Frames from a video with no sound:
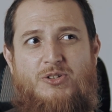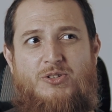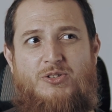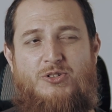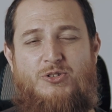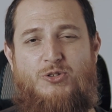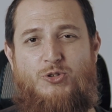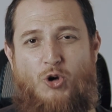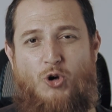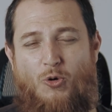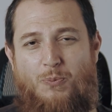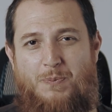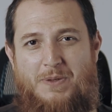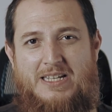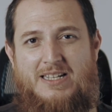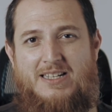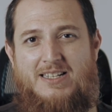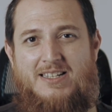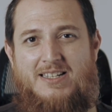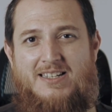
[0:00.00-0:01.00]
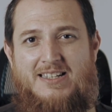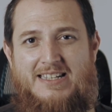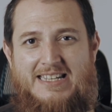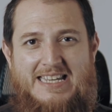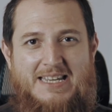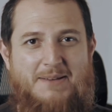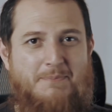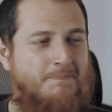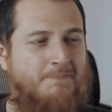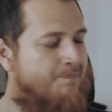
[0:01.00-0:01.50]
Ethiopian
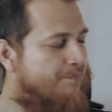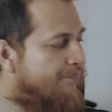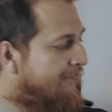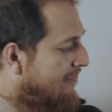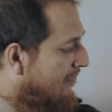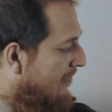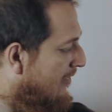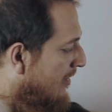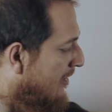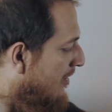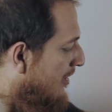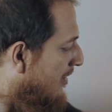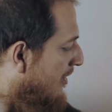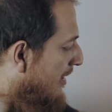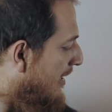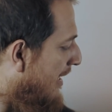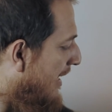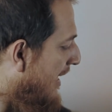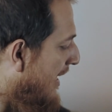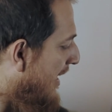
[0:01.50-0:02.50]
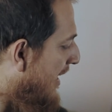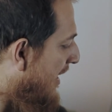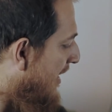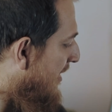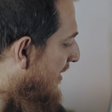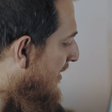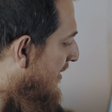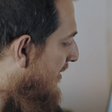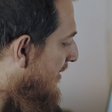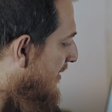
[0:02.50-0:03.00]
name.
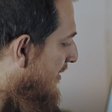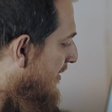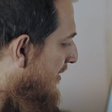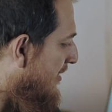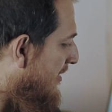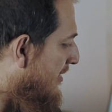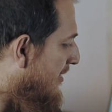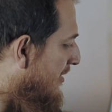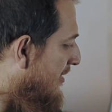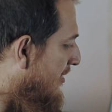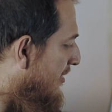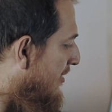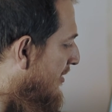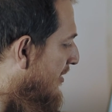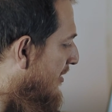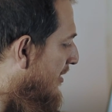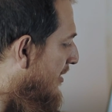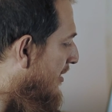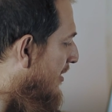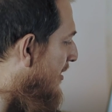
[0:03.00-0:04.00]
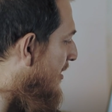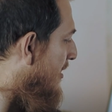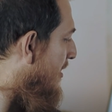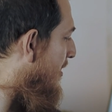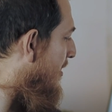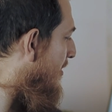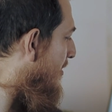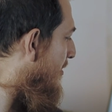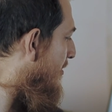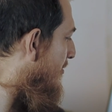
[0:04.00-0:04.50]
And where
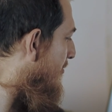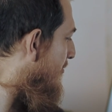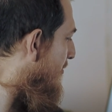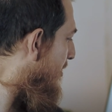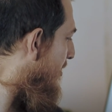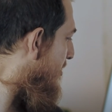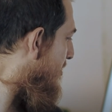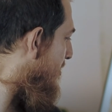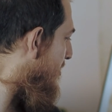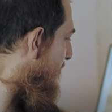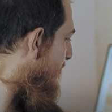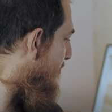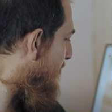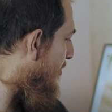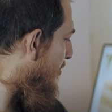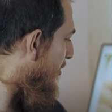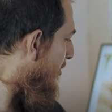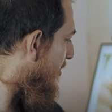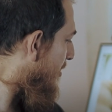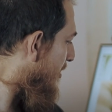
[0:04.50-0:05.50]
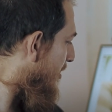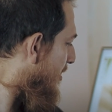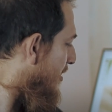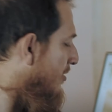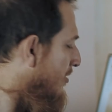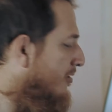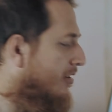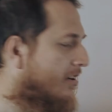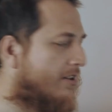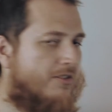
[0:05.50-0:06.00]
is the bottle?
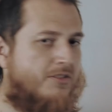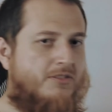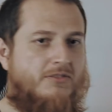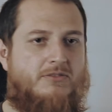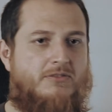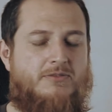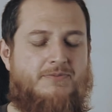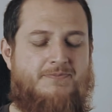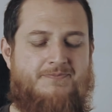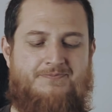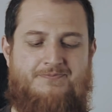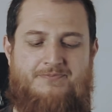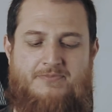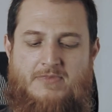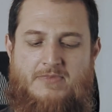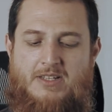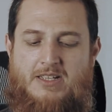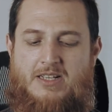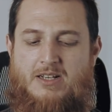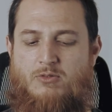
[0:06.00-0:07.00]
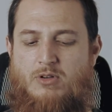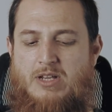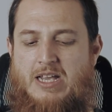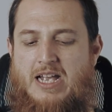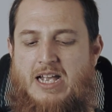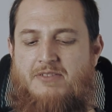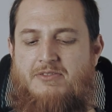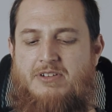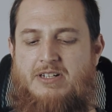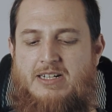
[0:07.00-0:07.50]
Okay, so here we
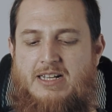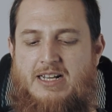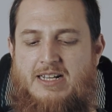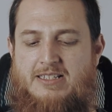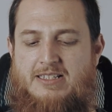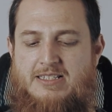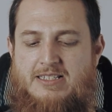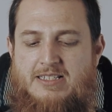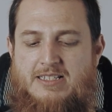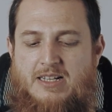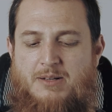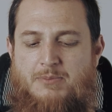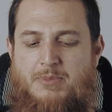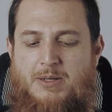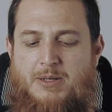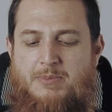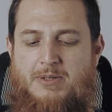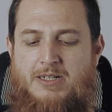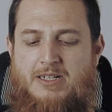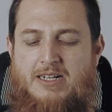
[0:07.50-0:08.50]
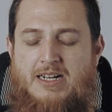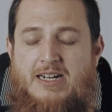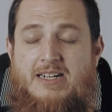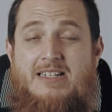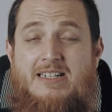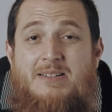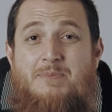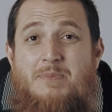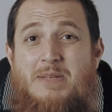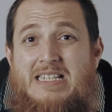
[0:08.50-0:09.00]
have it, Addis Ababa, and
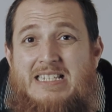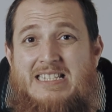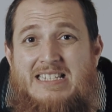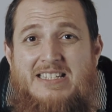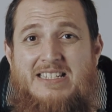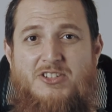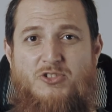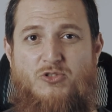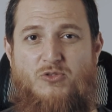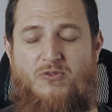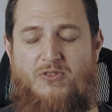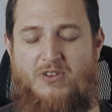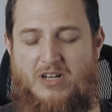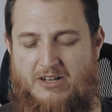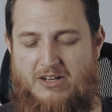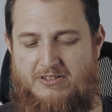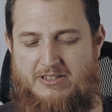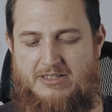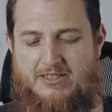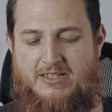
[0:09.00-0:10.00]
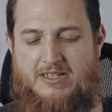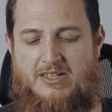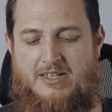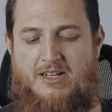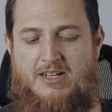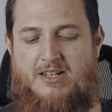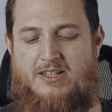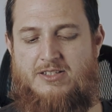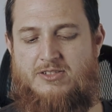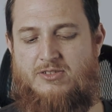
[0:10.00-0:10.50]
it means new flower.
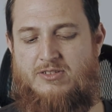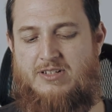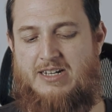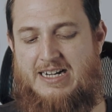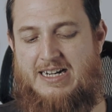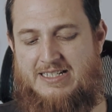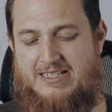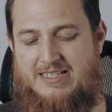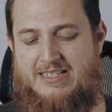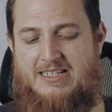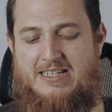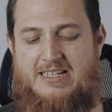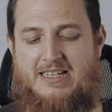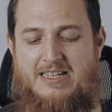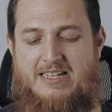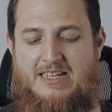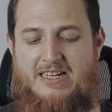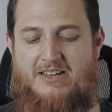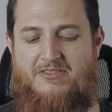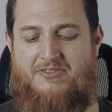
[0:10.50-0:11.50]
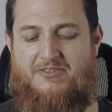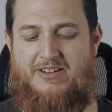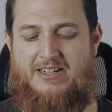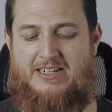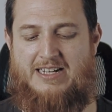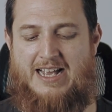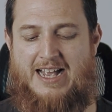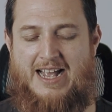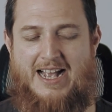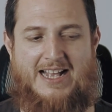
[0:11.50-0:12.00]
So let's see if it
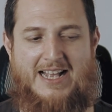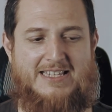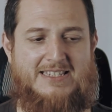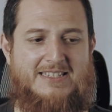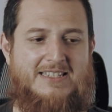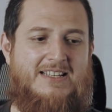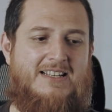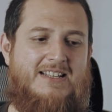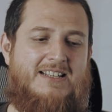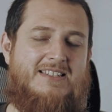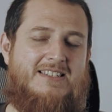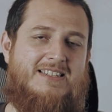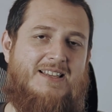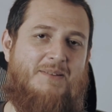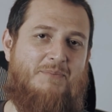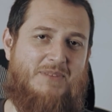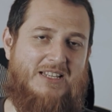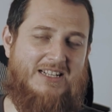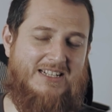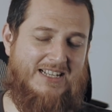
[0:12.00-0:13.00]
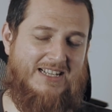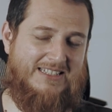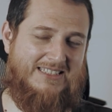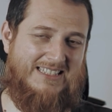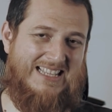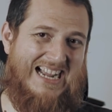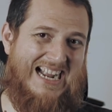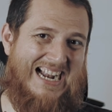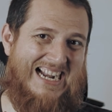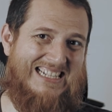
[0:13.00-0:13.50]
has something like
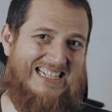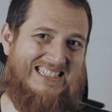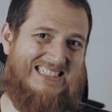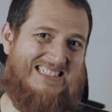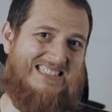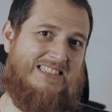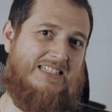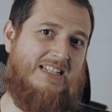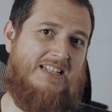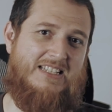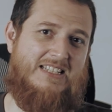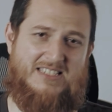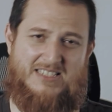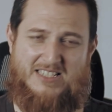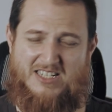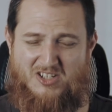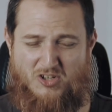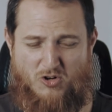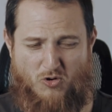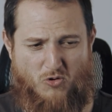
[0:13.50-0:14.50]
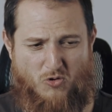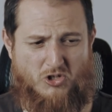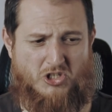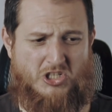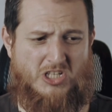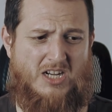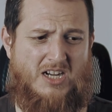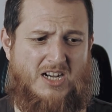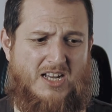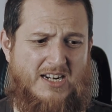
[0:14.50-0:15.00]
that. The listed notes
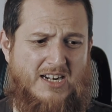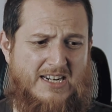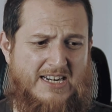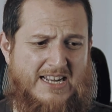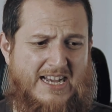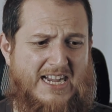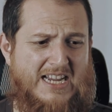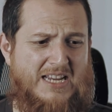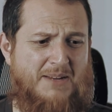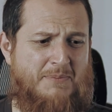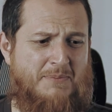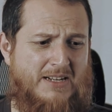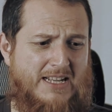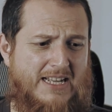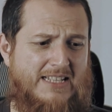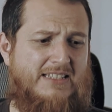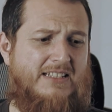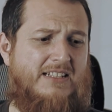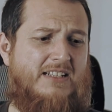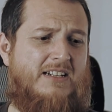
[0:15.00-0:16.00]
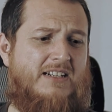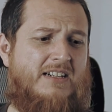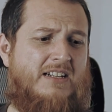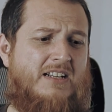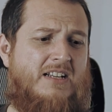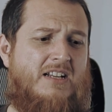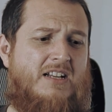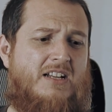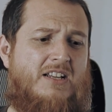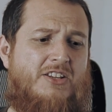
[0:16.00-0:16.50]
are lime, leather,
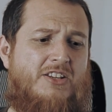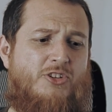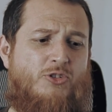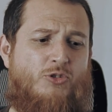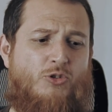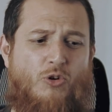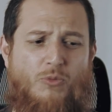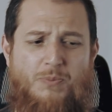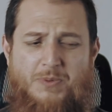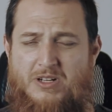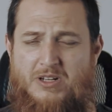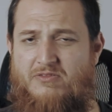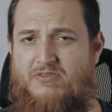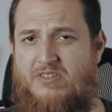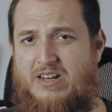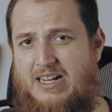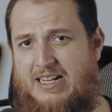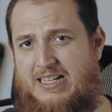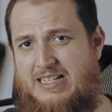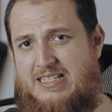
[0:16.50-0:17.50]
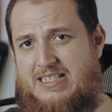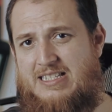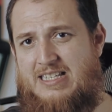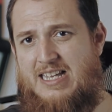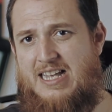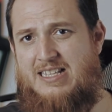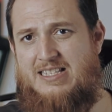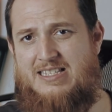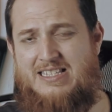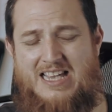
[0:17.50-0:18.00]
Ethiopian
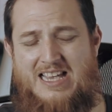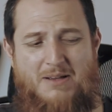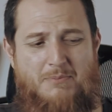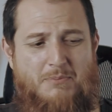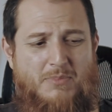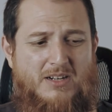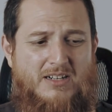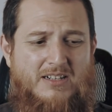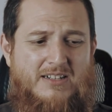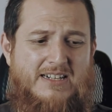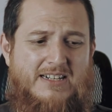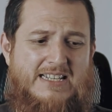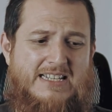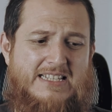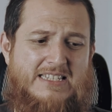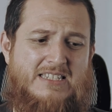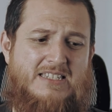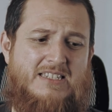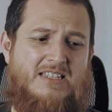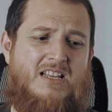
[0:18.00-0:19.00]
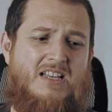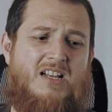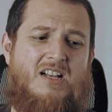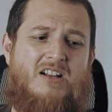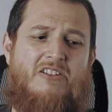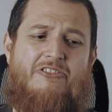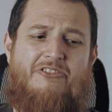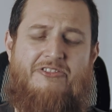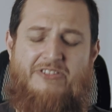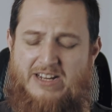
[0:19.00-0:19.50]
Frankincense, Ambergris,
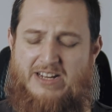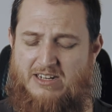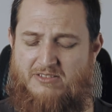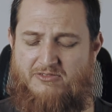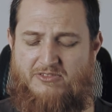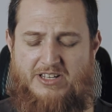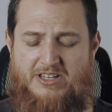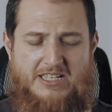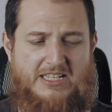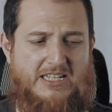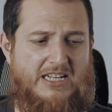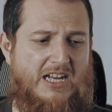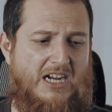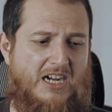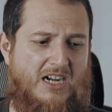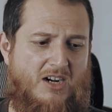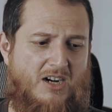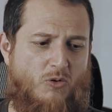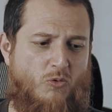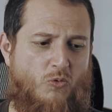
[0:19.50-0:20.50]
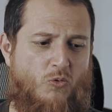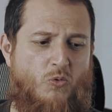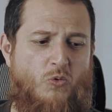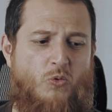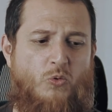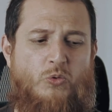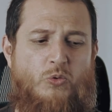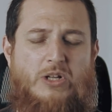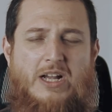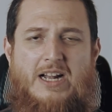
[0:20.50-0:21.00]
fig, vanilla,
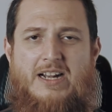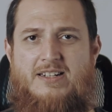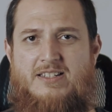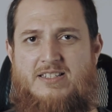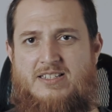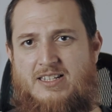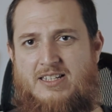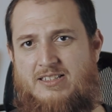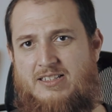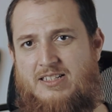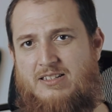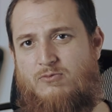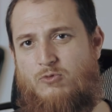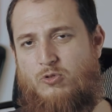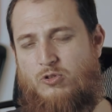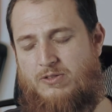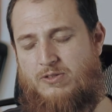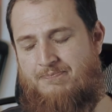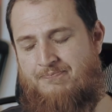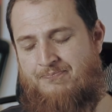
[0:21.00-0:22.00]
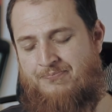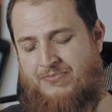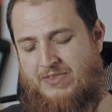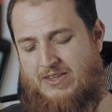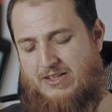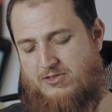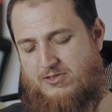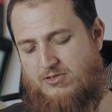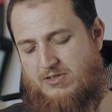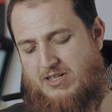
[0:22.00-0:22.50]
oud and sandalwood.
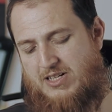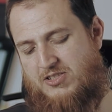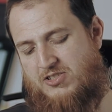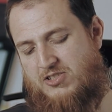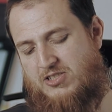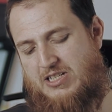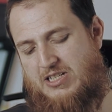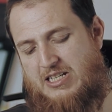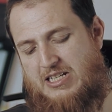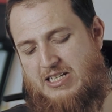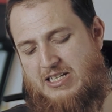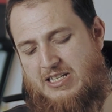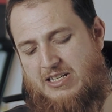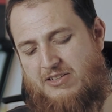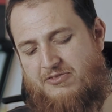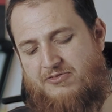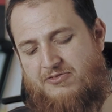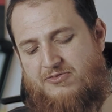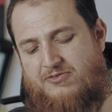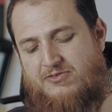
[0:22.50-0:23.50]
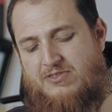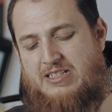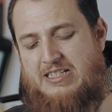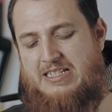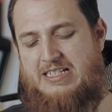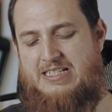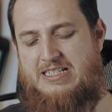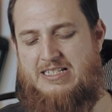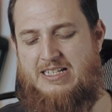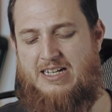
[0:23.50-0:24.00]
So let's see if
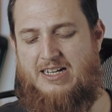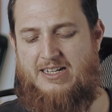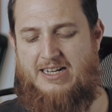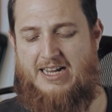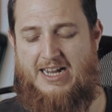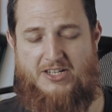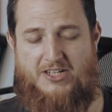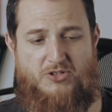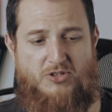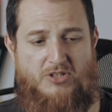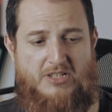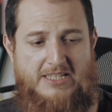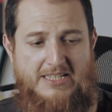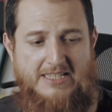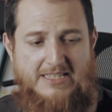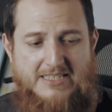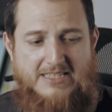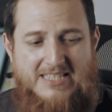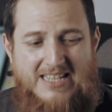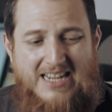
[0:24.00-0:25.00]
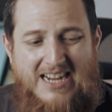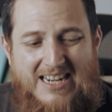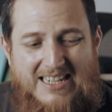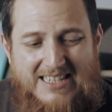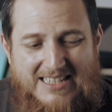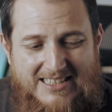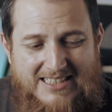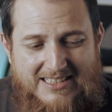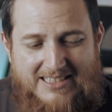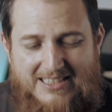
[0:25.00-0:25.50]
these are actually inside
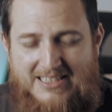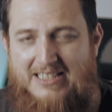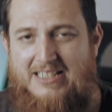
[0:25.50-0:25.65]
it.